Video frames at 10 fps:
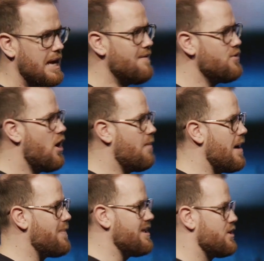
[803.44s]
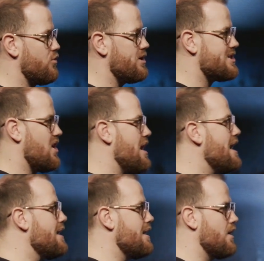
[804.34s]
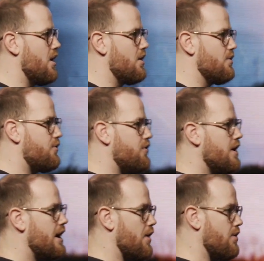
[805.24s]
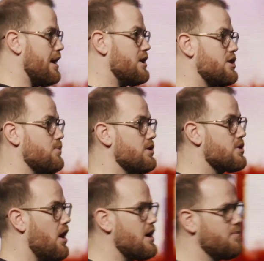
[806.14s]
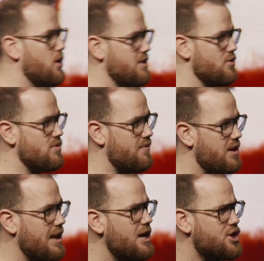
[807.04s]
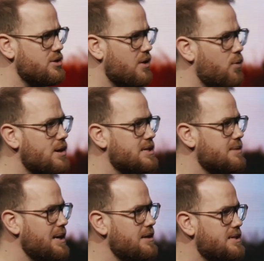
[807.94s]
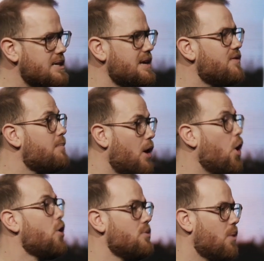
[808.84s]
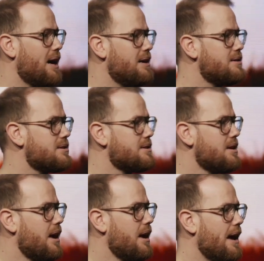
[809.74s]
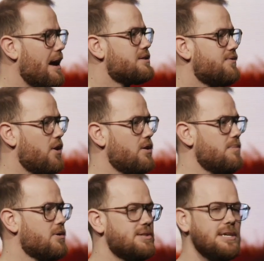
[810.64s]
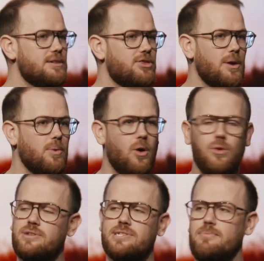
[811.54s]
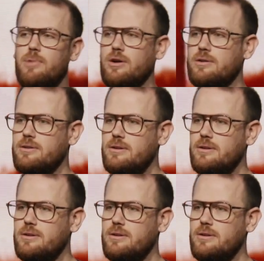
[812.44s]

Even though I might be in the routine of a relationship with God, I'm not in the revelation of what does it mean to give up my own ways and to follow him. Because here's the thing, we're all in the same boat.